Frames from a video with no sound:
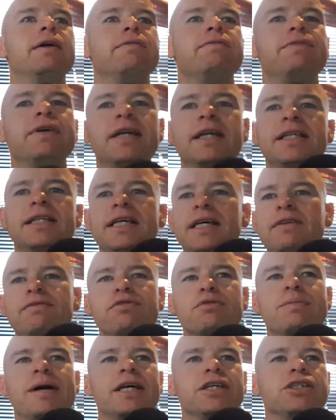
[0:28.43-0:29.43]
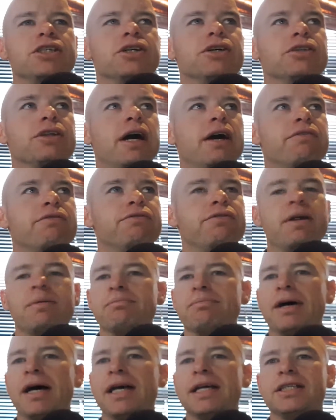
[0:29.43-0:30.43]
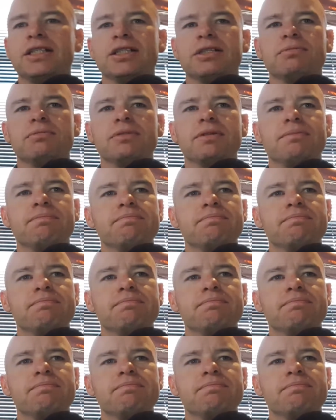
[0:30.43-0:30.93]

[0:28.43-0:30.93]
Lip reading: Fill in the information on the front page and